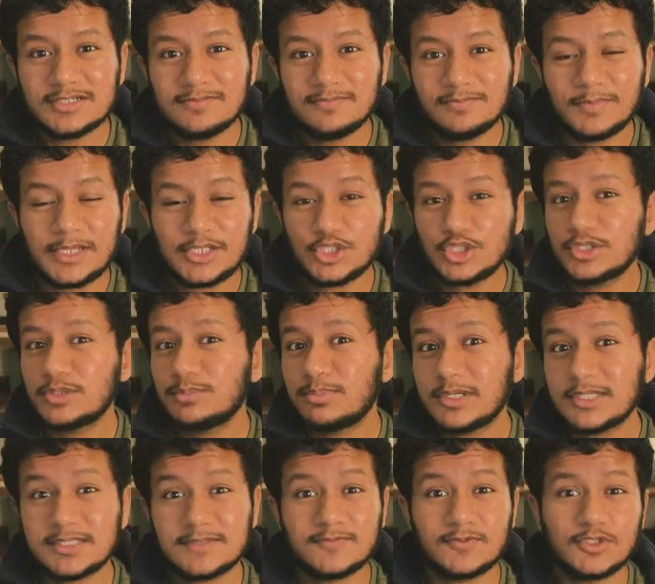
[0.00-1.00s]
major
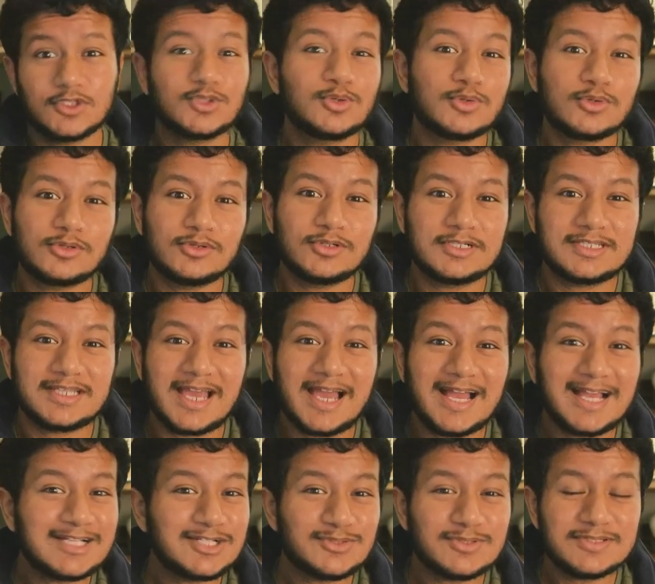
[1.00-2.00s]
depressive disorder, is
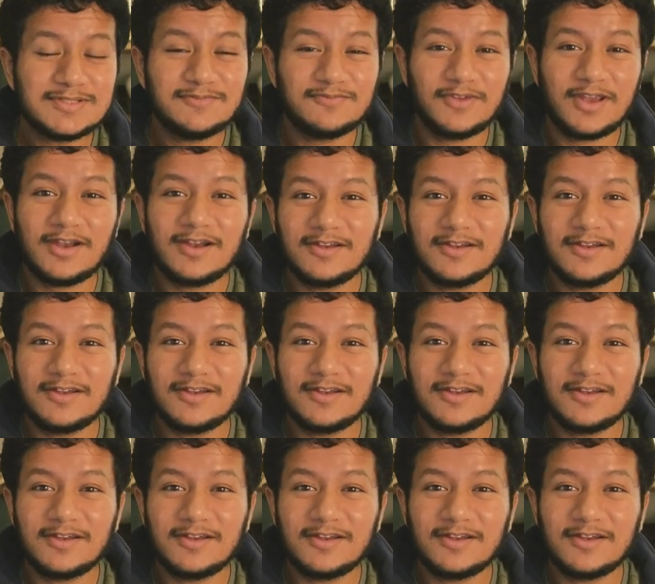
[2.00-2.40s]
actually very,